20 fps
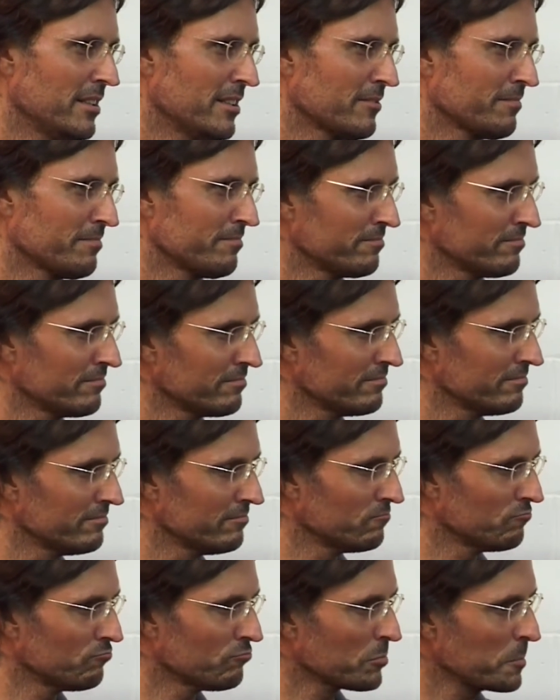And what,
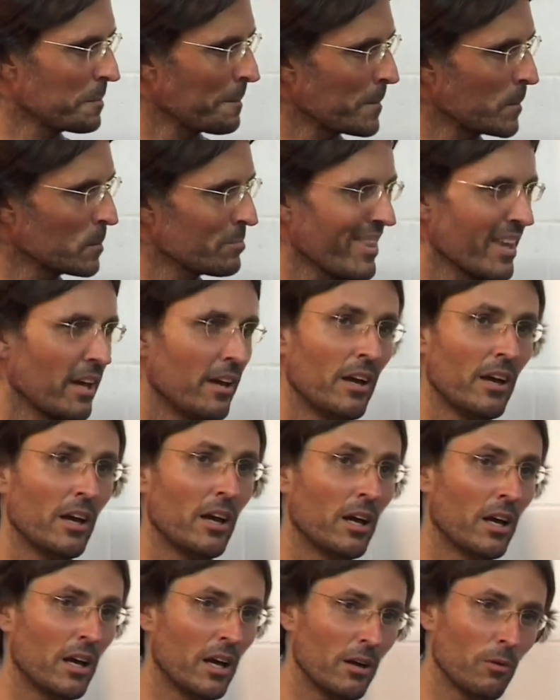what would they be, for
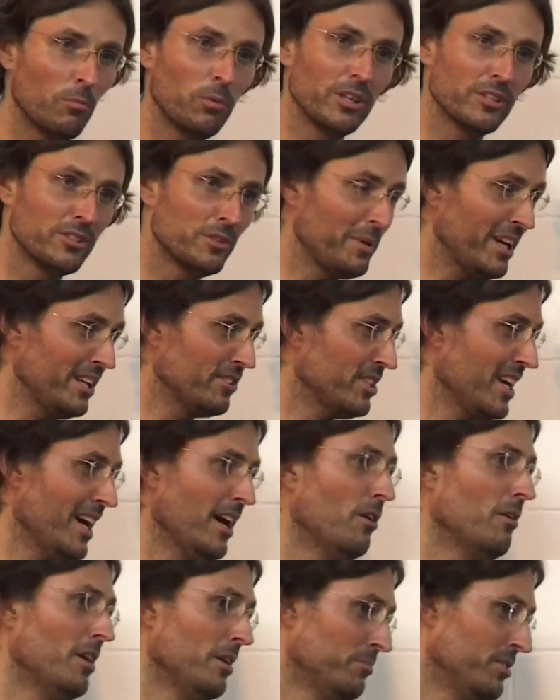example? Well, it depends
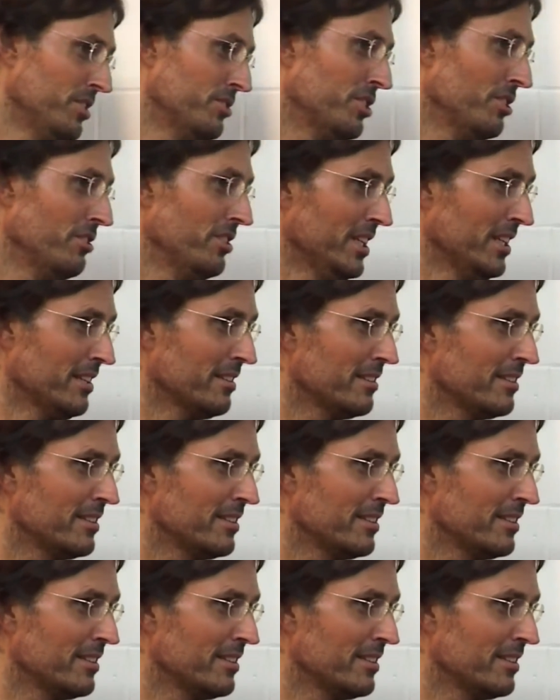how I'm detuning.